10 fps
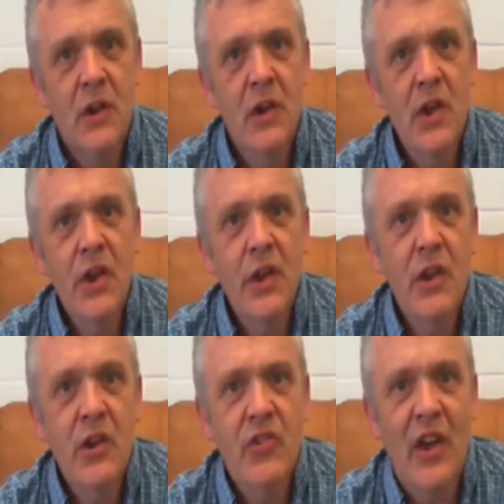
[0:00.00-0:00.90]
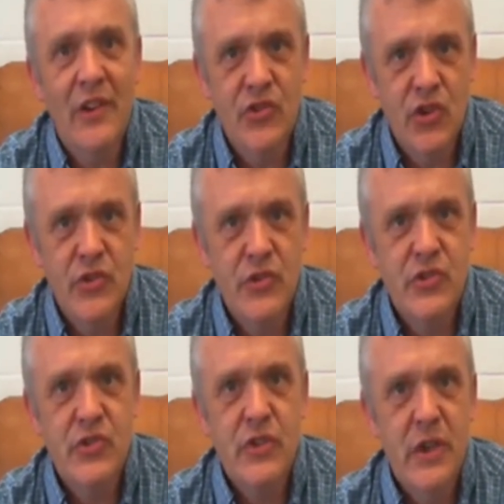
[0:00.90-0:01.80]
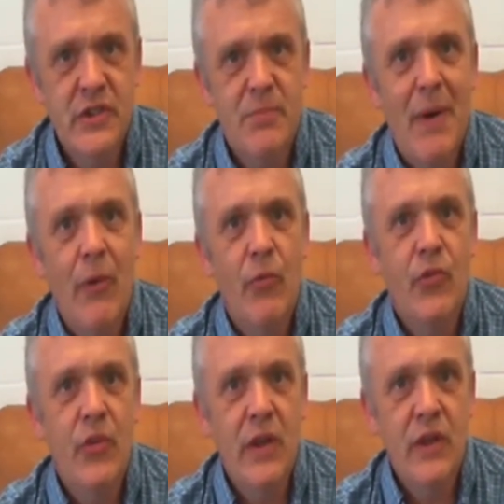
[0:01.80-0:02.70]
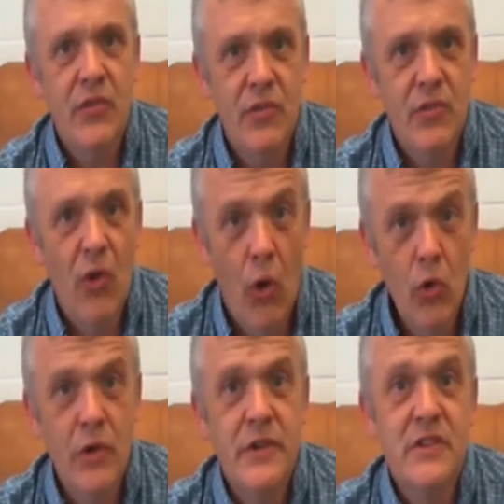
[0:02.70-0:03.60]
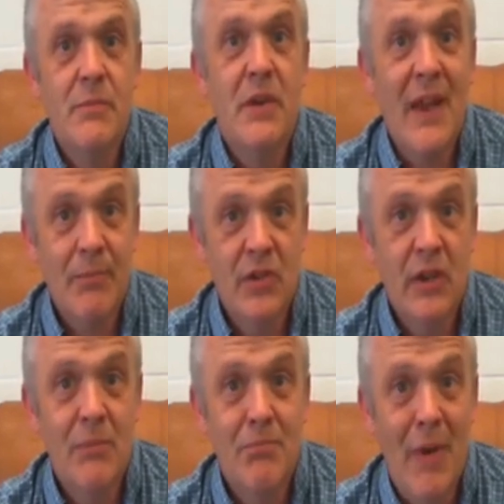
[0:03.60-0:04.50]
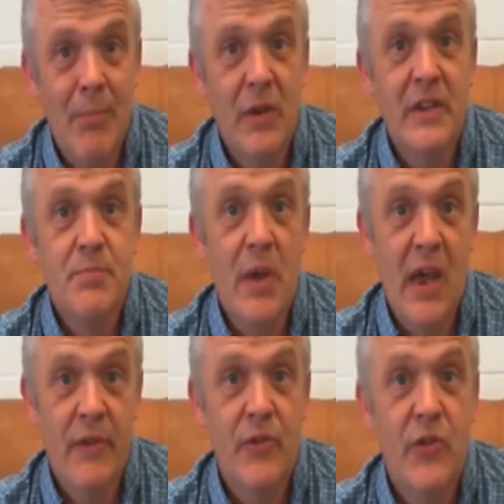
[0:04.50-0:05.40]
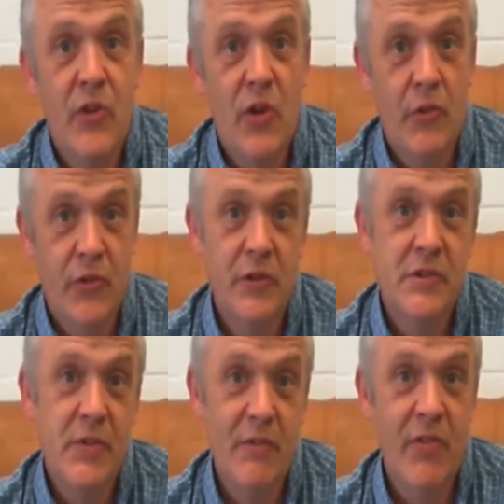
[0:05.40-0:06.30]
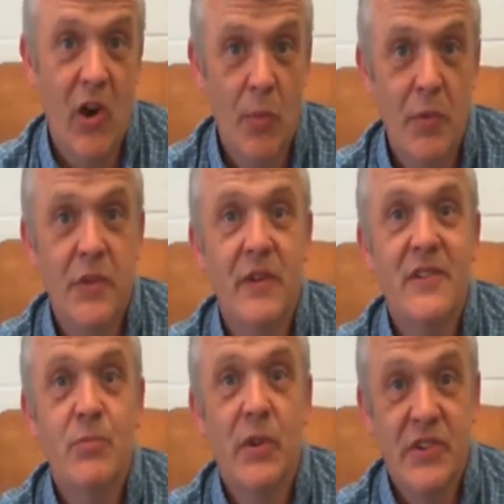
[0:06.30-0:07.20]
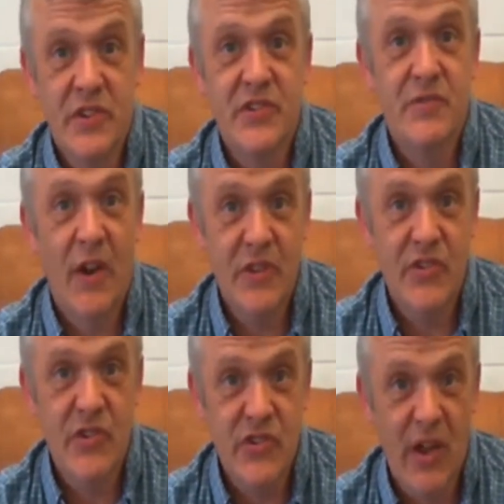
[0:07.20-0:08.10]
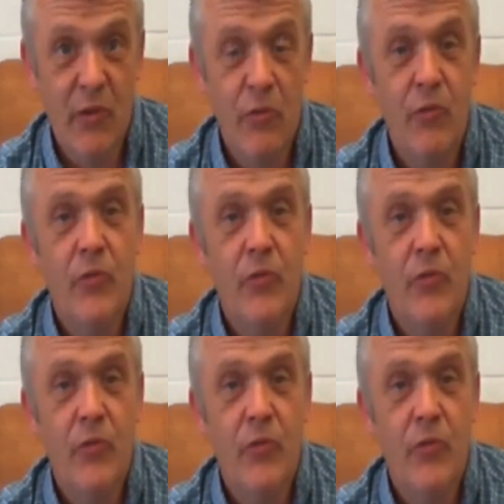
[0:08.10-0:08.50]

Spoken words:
Learning and intelligence is about the organism adapting and mapping its behaviour to the contours of the environment in which it finds itself.